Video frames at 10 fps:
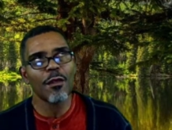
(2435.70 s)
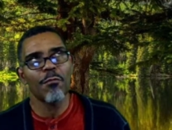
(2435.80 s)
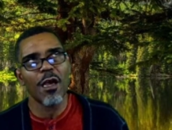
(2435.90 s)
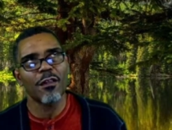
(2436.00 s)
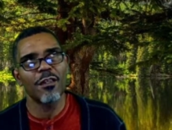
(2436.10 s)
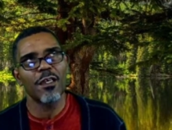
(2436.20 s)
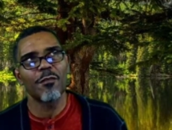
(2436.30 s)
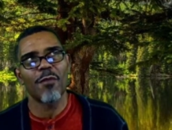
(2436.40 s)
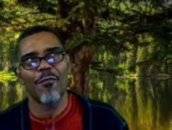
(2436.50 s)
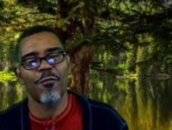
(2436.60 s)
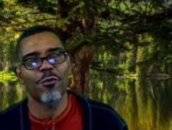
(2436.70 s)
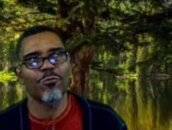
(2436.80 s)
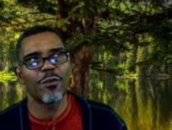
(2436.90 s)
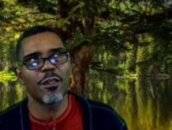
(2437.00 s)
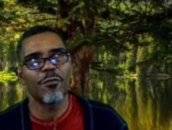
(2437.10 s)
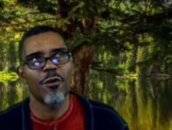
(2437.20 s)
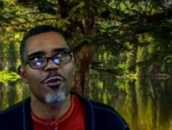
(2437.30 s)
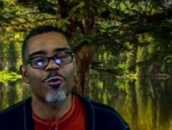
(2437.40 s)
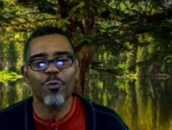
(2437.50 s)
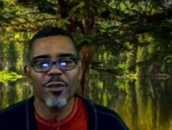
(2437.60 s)
back then, my first one, we lived
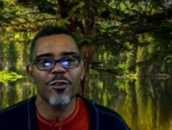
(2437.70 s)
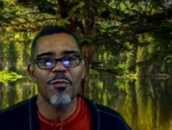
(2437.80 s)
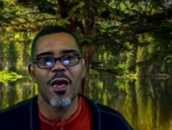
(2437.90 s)
on Grissom